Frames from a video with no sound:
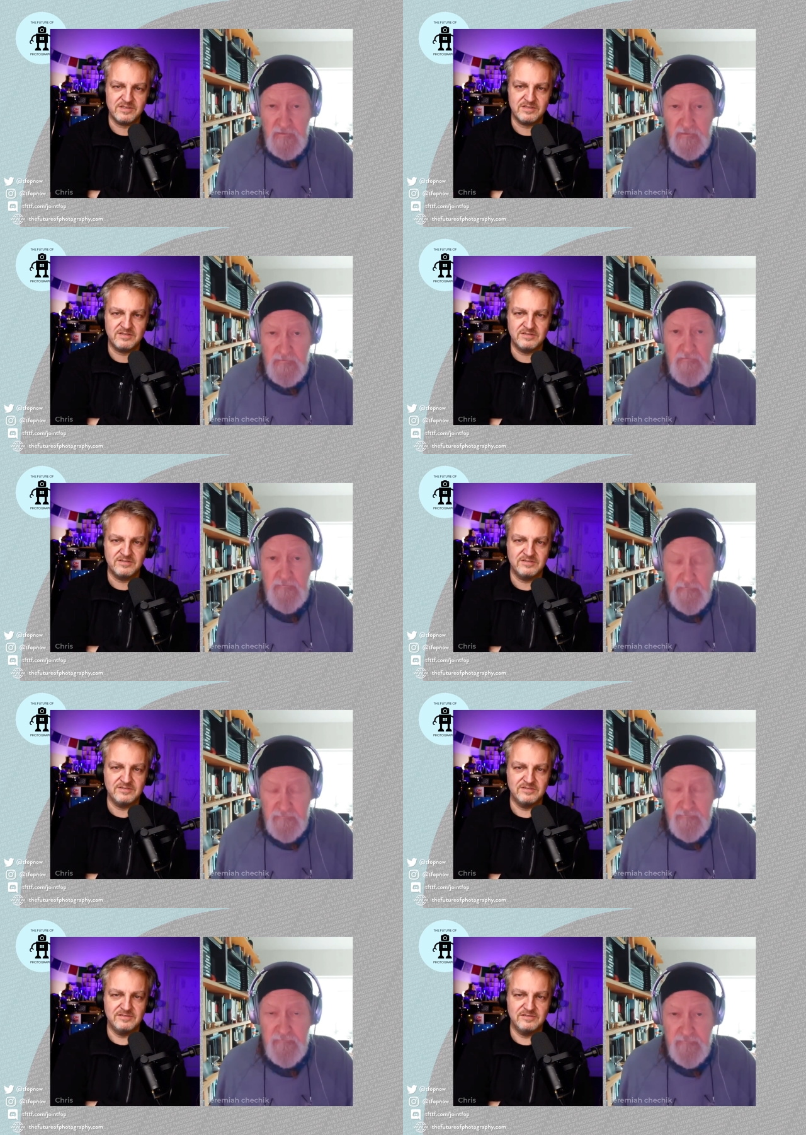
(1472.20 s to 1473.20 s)
Speaker 1: uh,
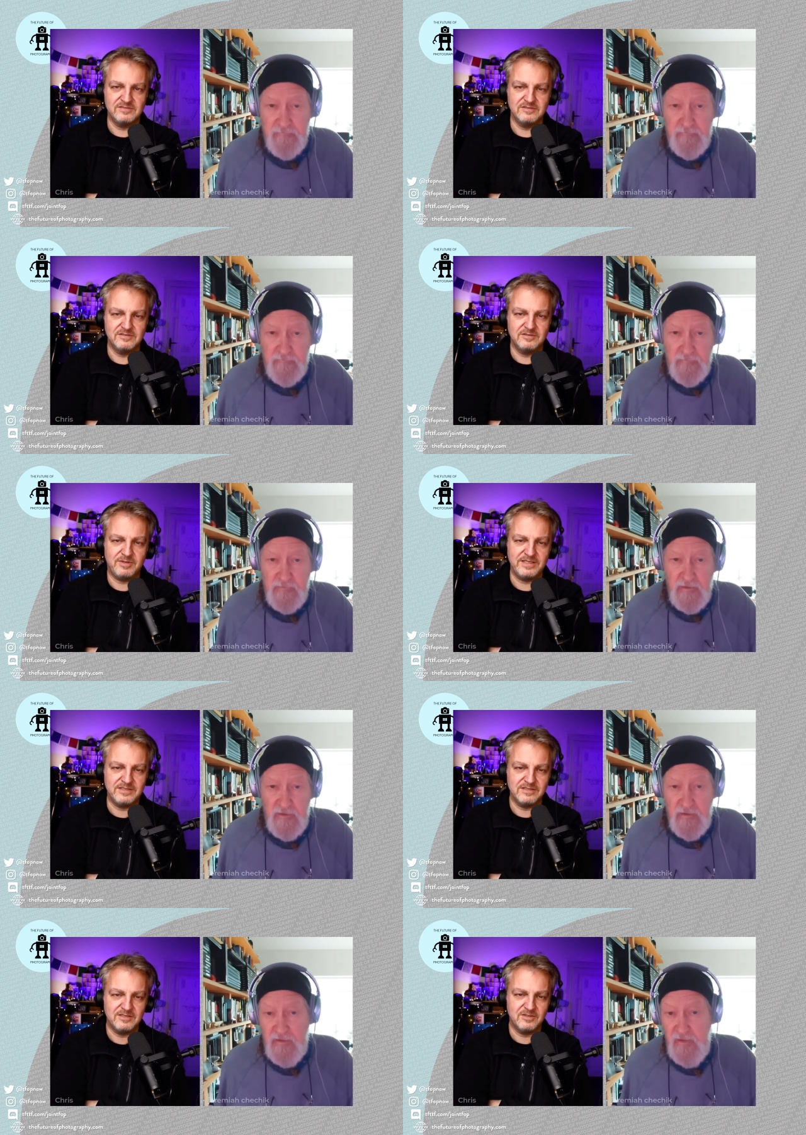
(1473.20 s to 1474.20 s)

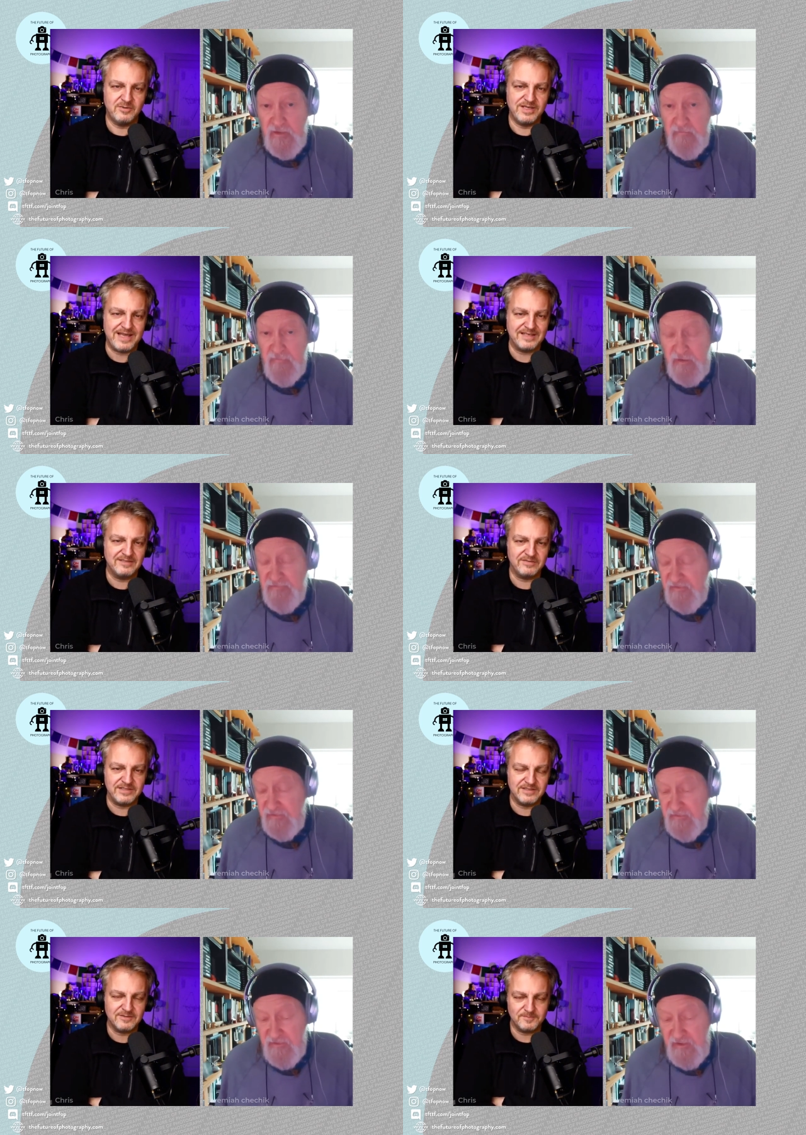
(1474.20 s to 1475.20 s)
quite yeah, quite actively. I
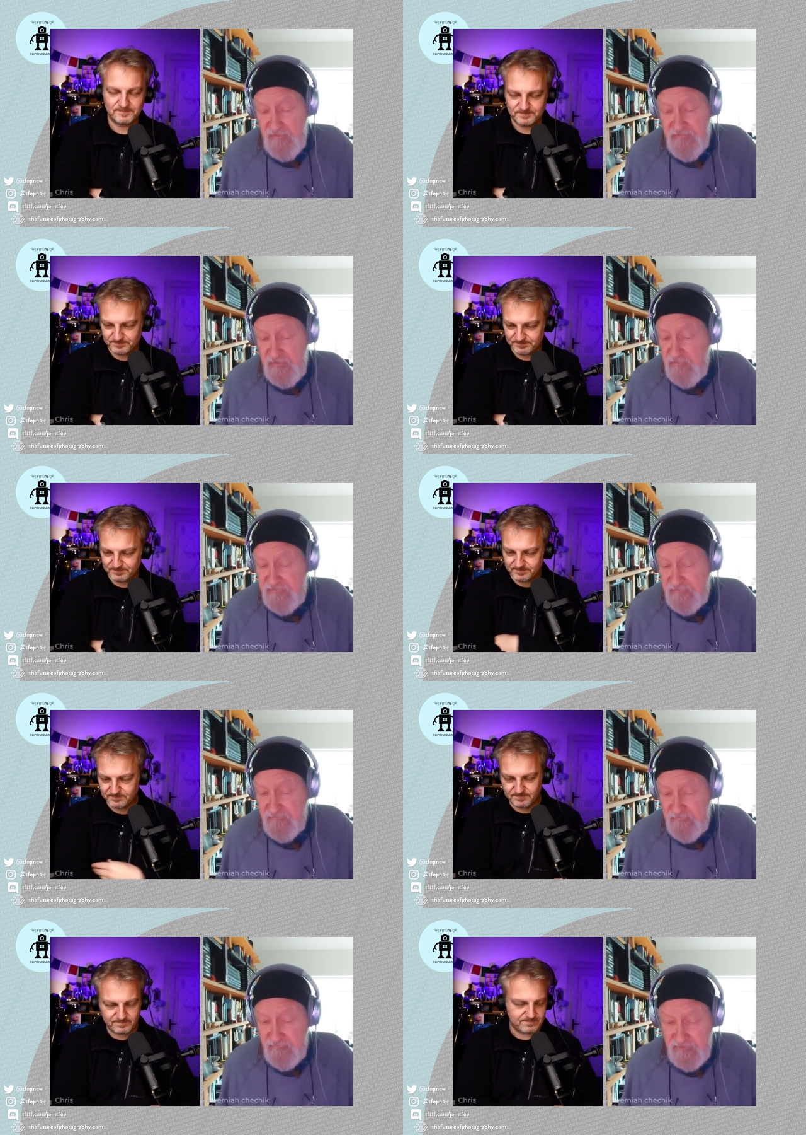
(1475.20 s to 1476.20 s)
think, so I
Speaker 2: think what's
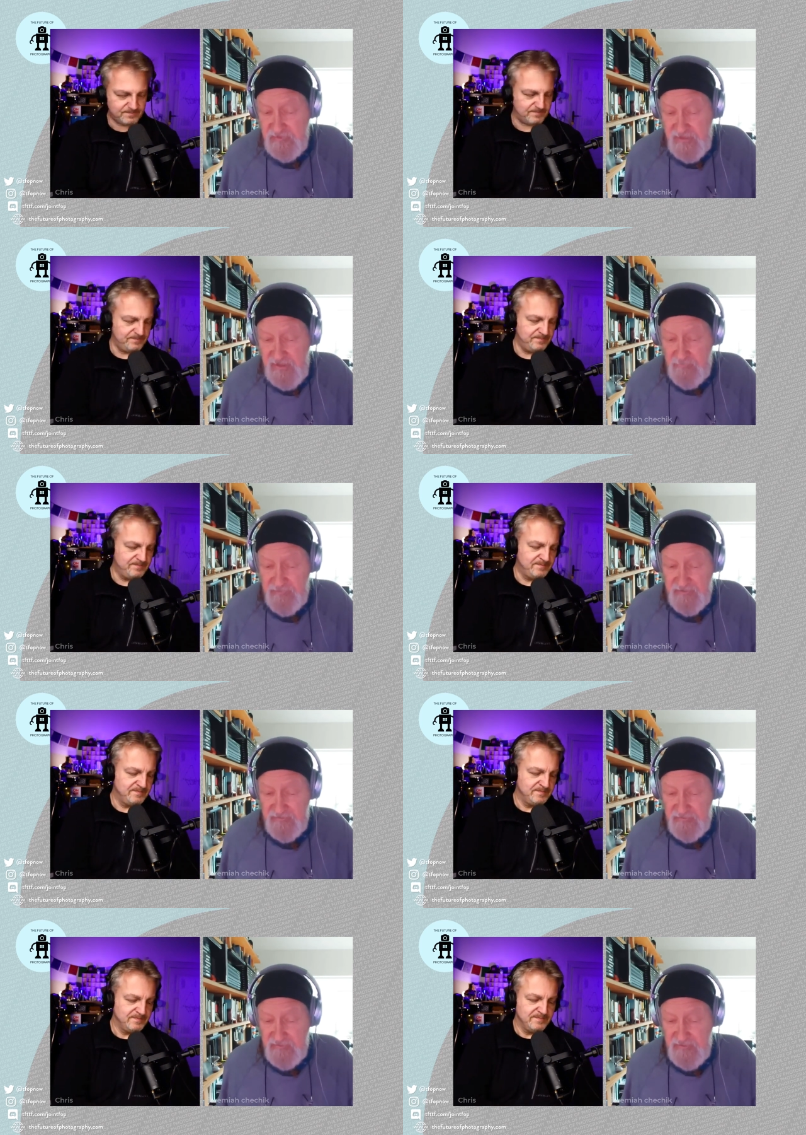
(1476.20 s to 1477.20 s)
really
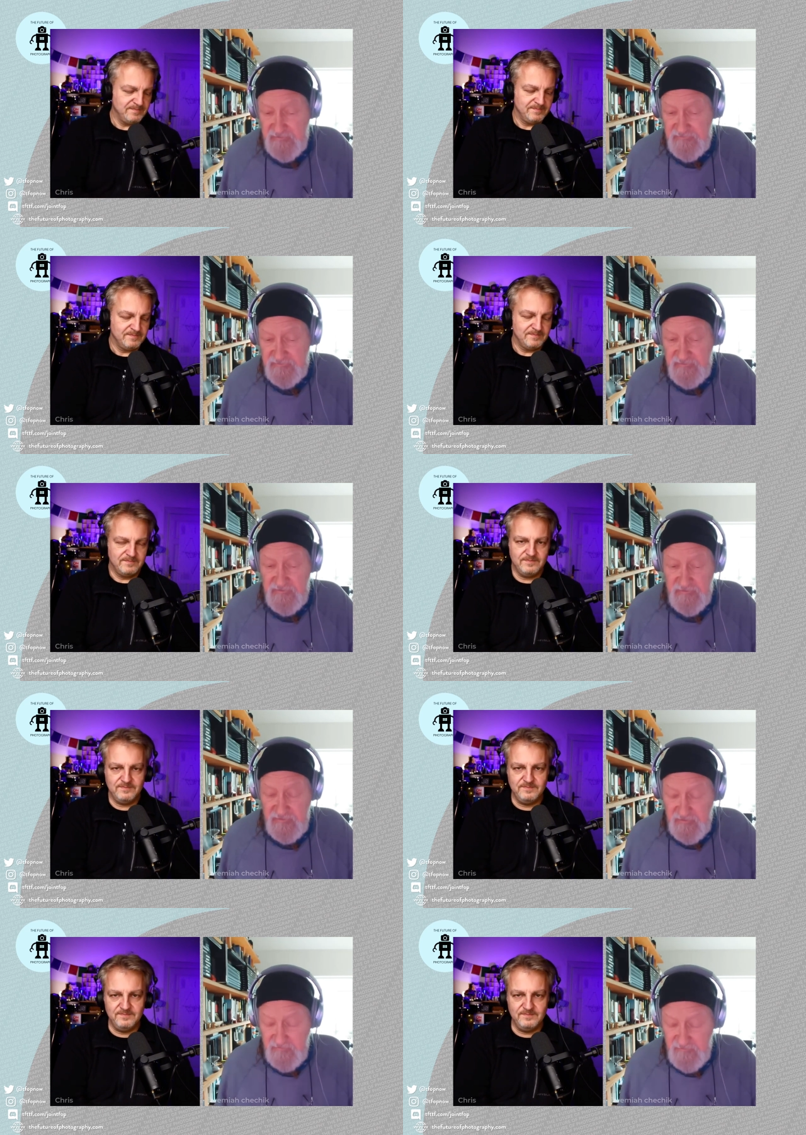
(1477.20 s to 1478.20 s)
happening is
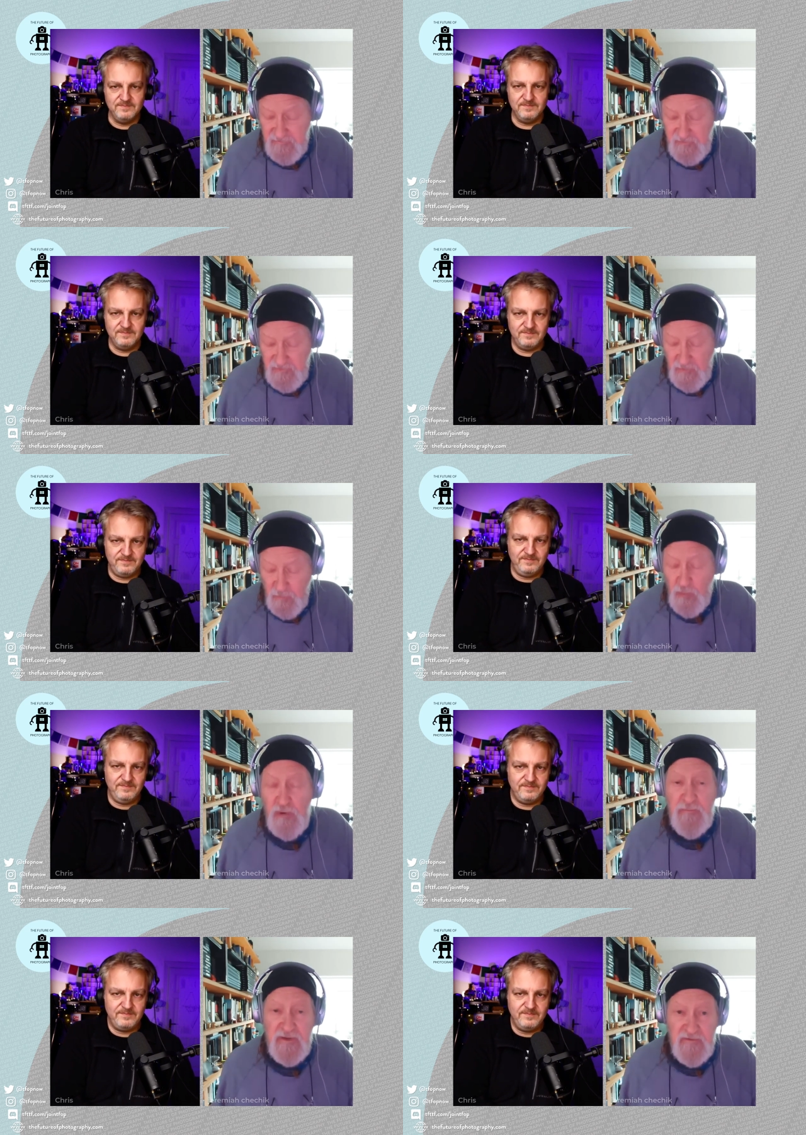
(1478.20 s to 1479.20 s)
the
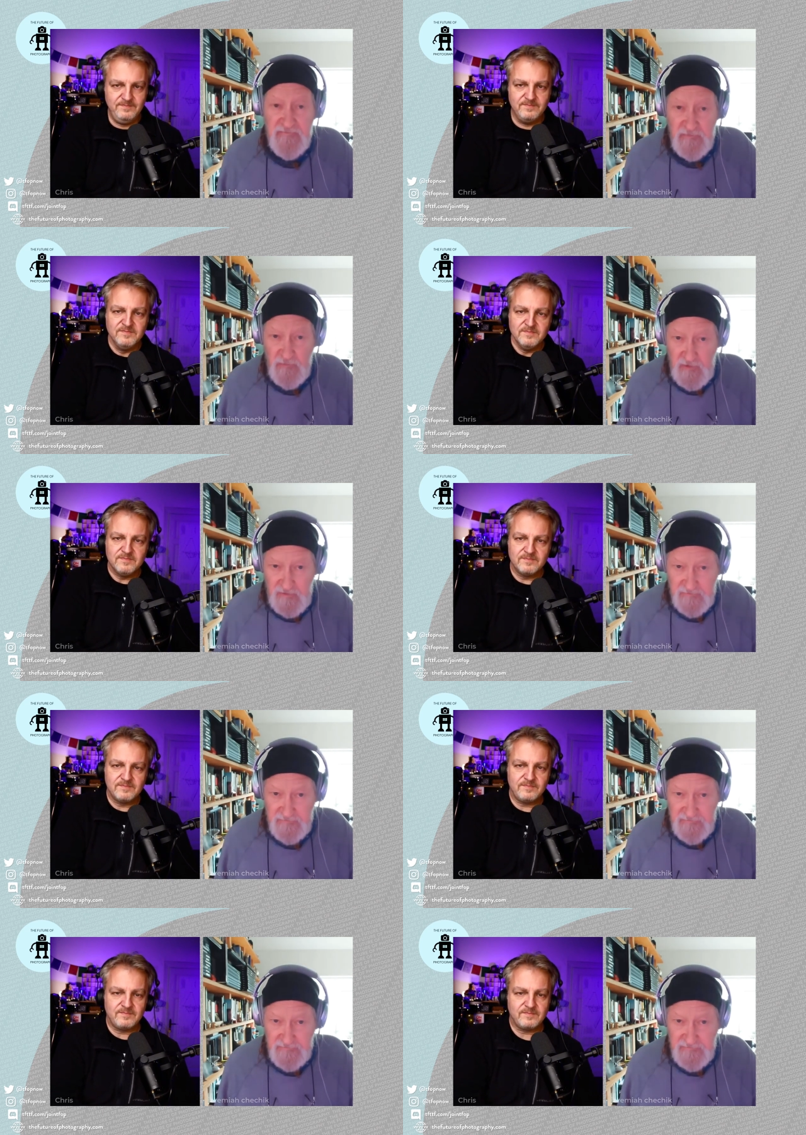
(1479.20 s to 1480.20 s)
warming of the
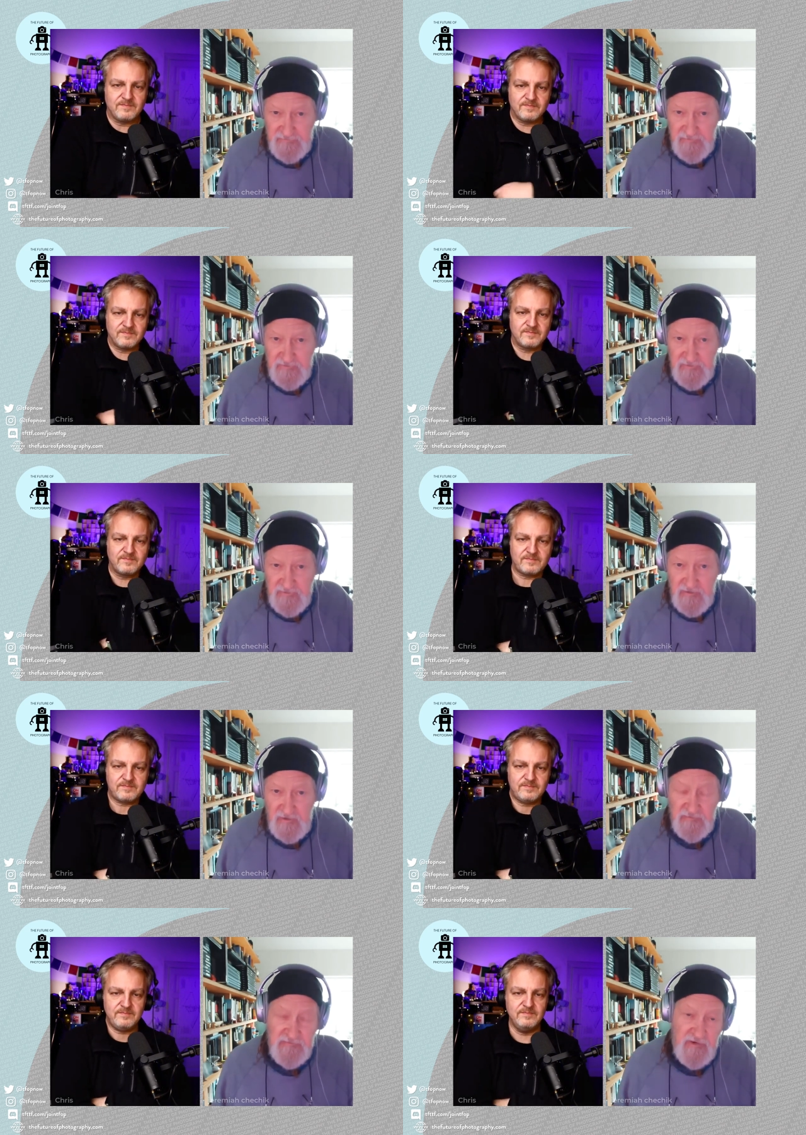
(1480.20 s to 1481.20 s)
waters are